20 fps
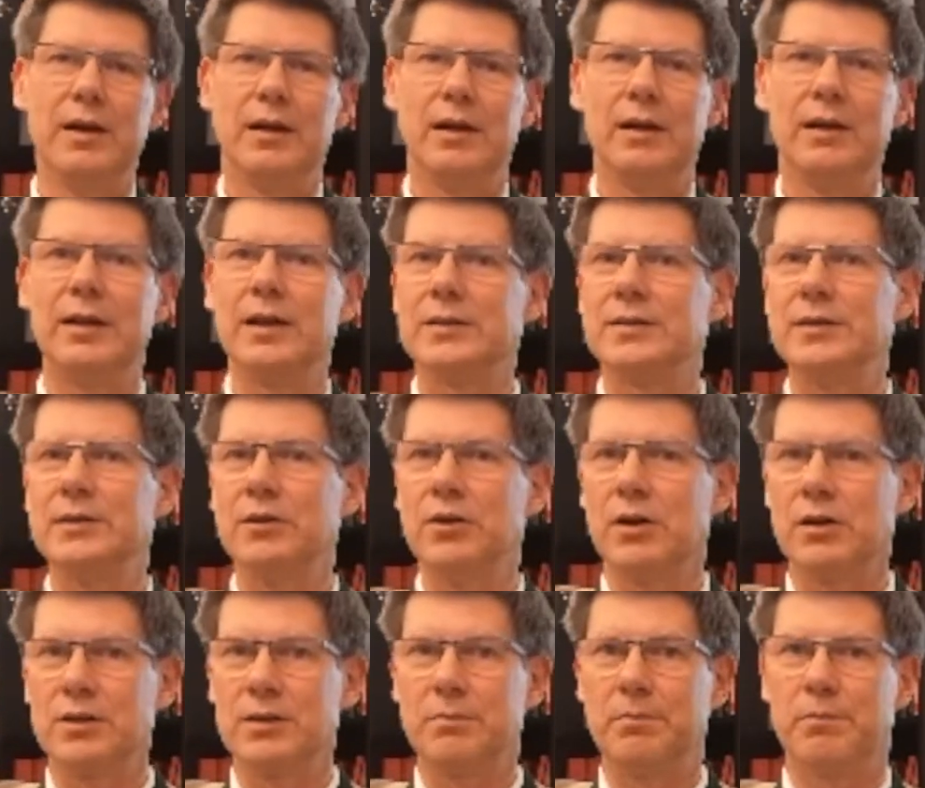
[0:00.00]
does
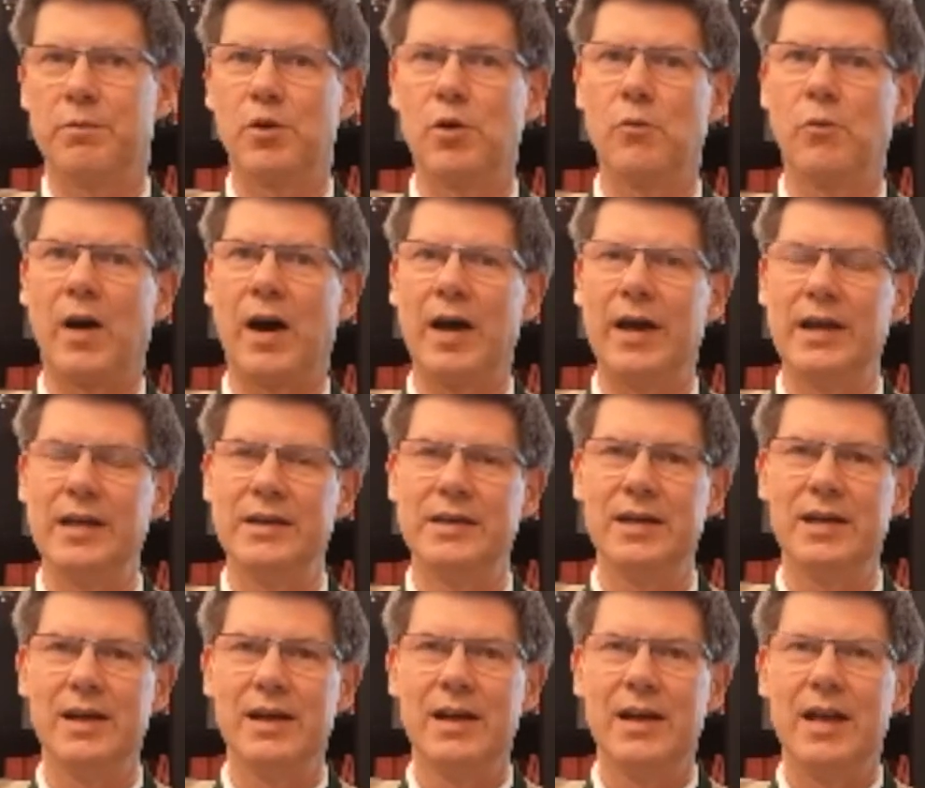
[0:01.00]
not provide
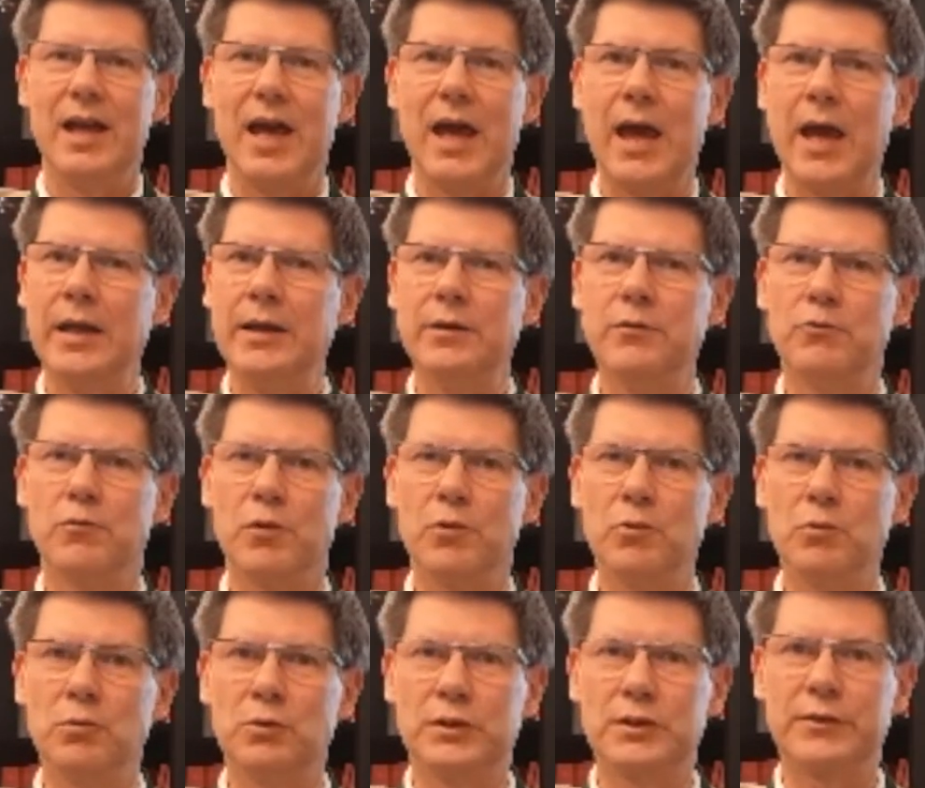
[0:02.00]
any
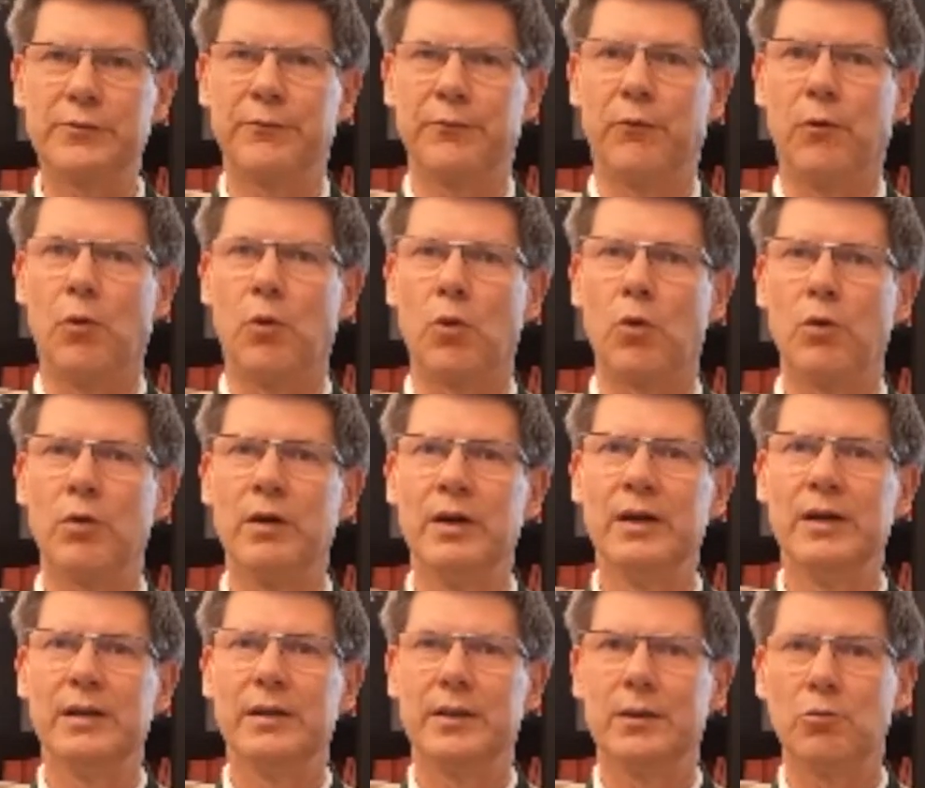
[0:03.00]
rules for
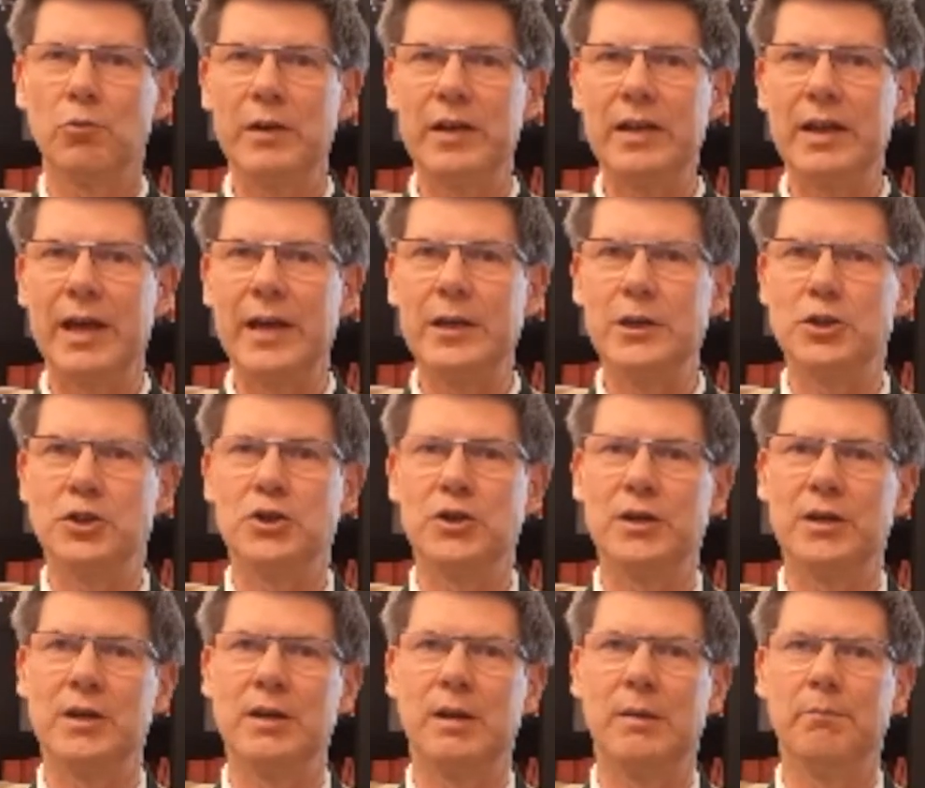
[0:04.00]
the
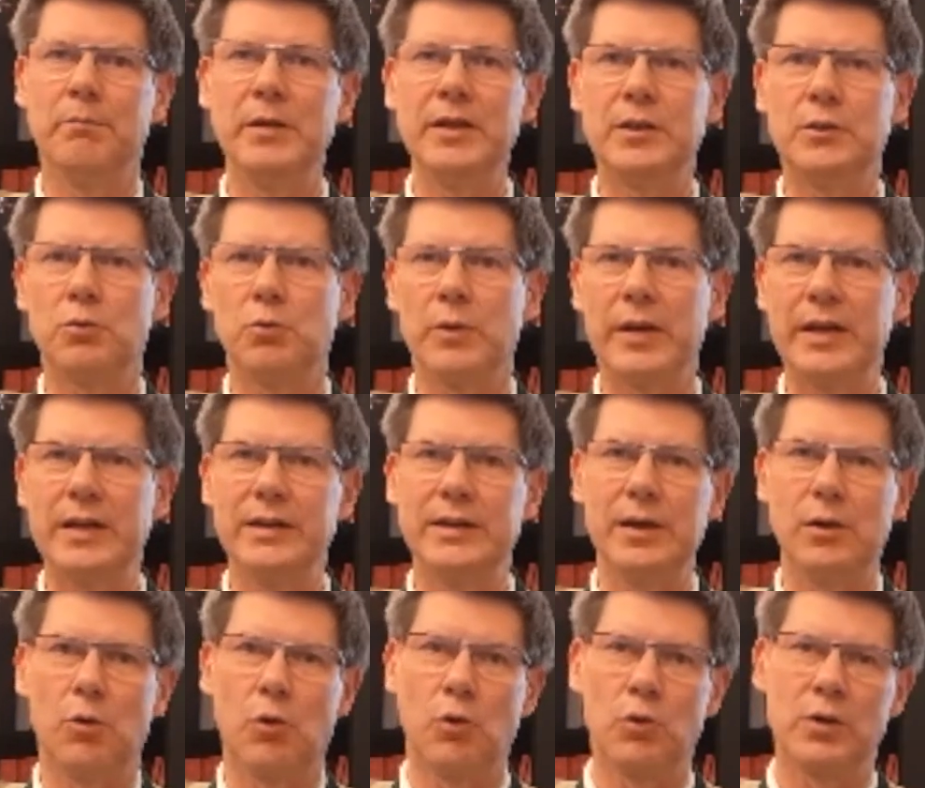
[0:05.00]
relation between
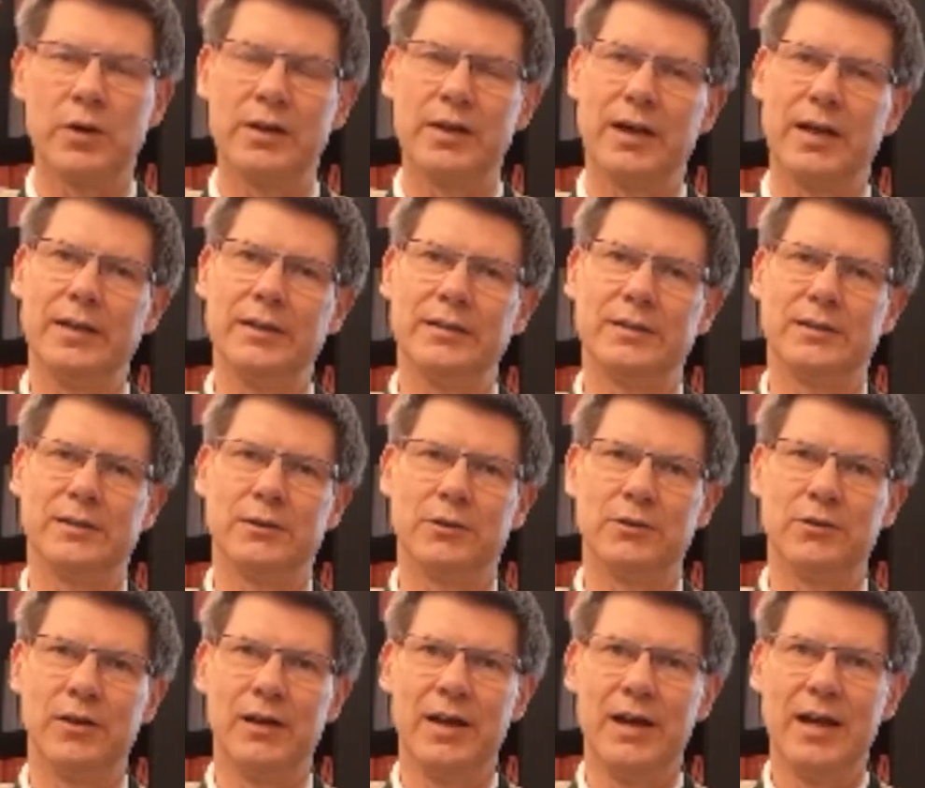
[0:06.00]
the
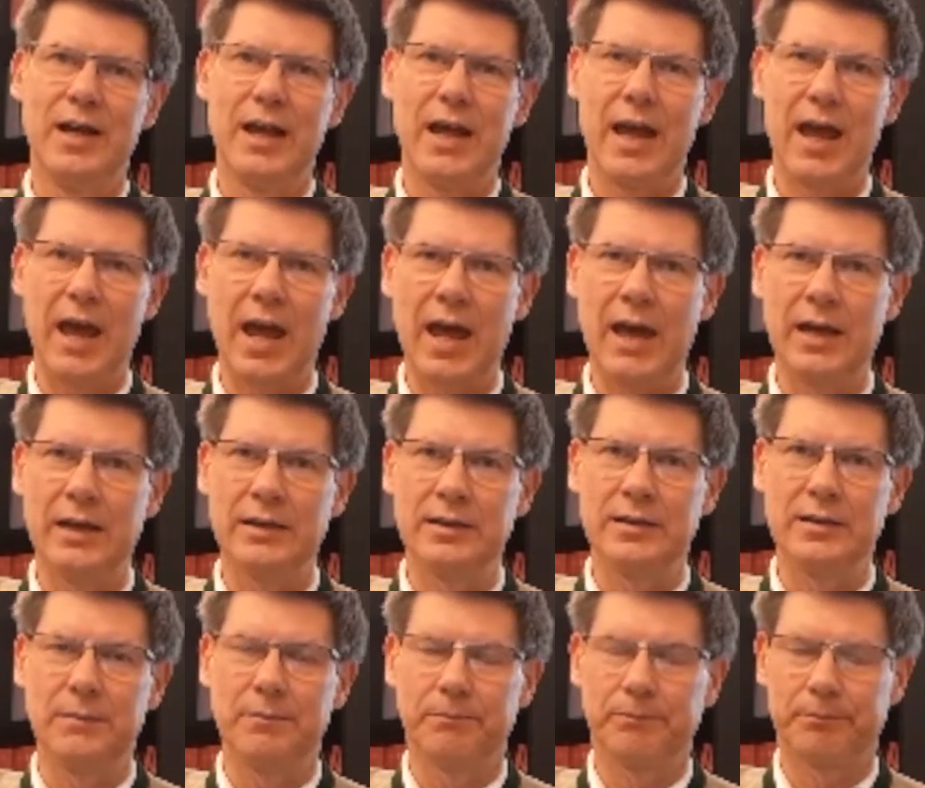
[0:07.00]
organizer and